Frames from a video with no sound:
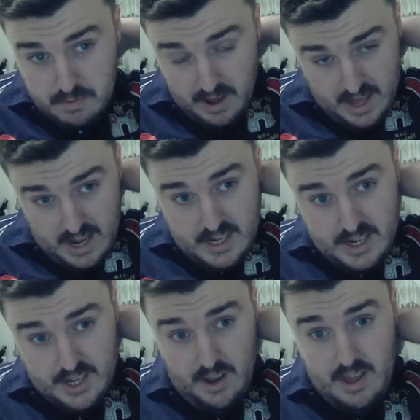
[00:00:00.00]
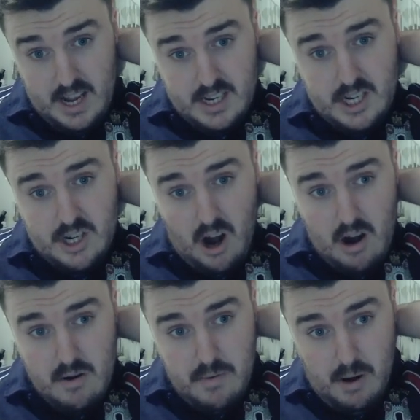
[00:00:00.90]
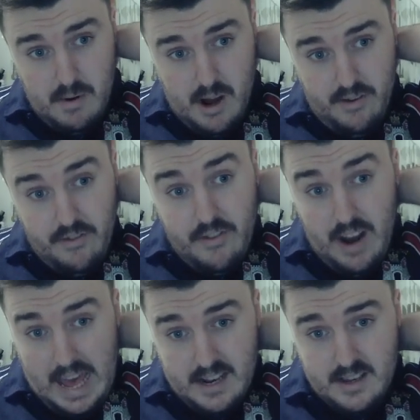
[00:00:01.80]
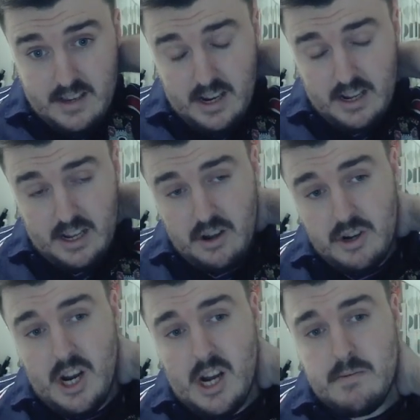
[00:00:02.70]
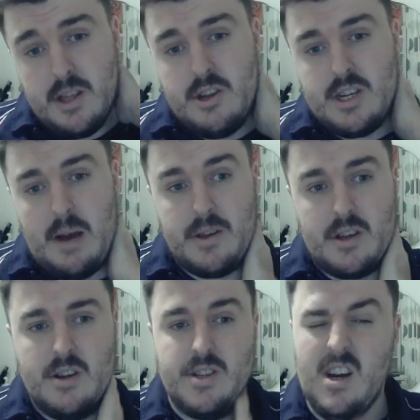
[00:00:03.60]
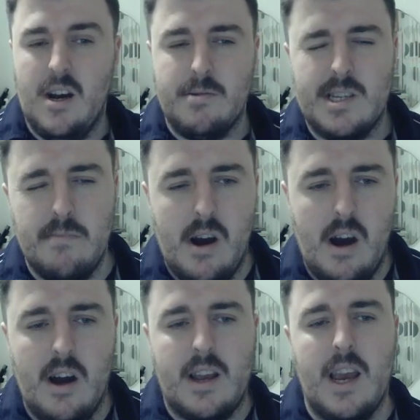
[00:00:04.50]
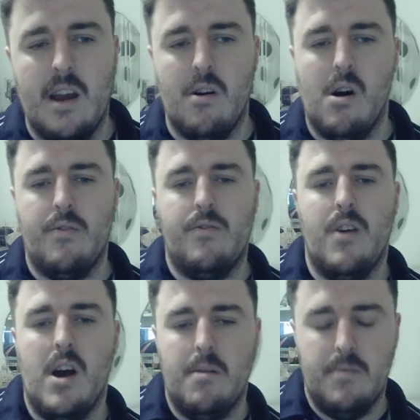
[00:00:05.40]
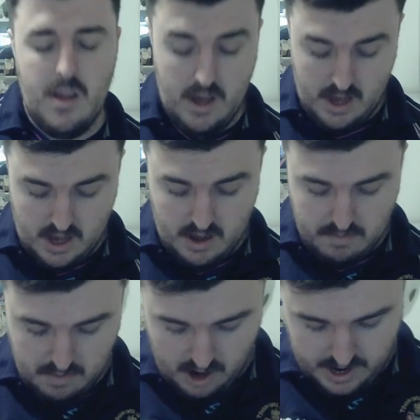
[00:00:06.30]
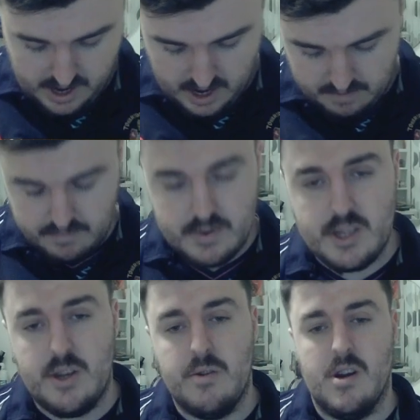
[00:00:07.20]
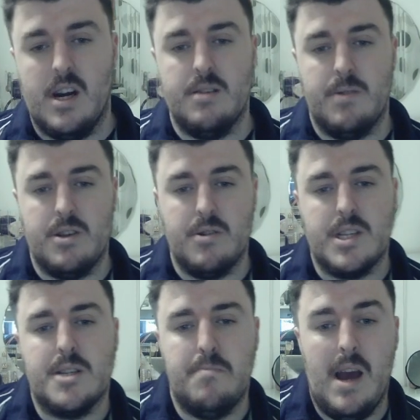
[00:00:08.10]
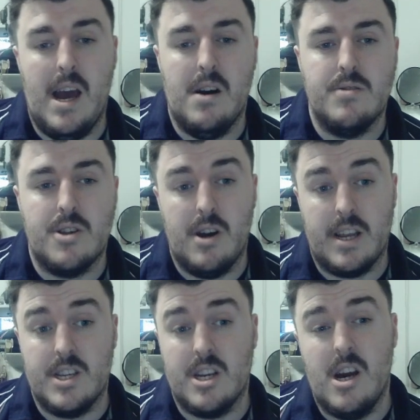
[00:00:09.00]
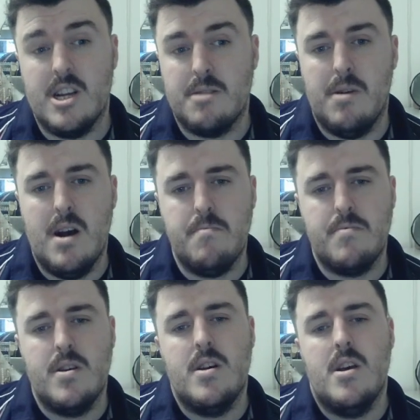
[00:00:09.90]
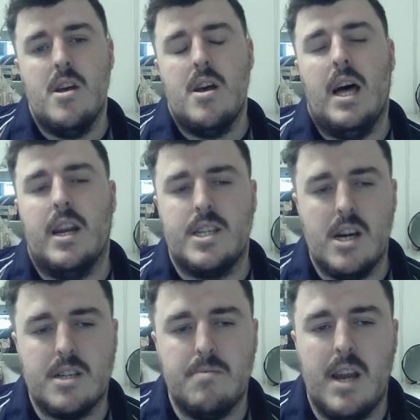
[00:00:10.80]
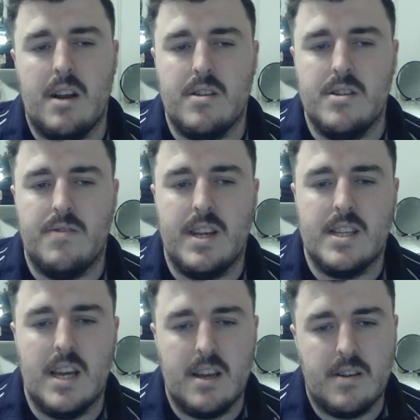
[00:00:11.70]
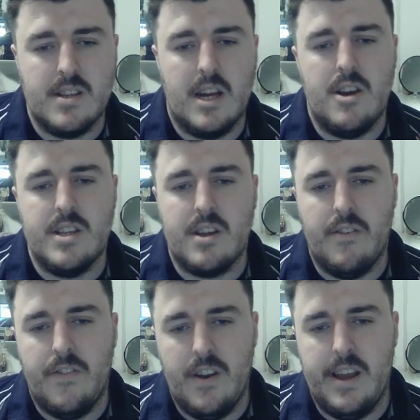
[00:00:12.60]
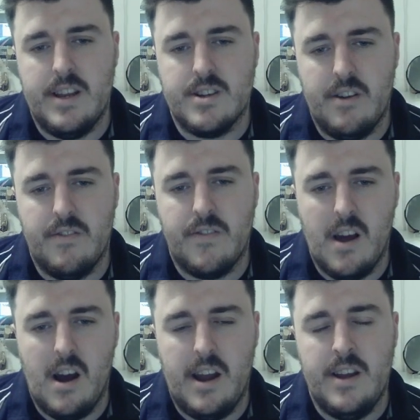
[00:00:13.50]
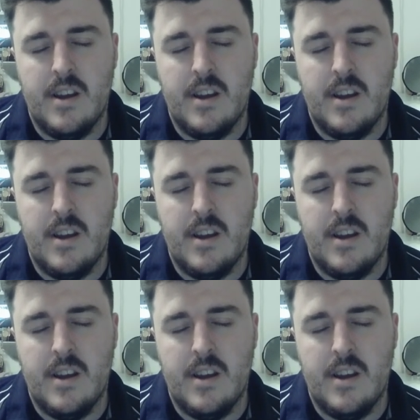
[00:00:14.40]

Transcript: by this. So this gyro bomber fled, got charged by the Ushabti, because I was like, smart, I'll clear off my 2 guys by doing spells so I can charge them up. And I charged my Necrosphinx in, because I know he's going to flee and try and fly.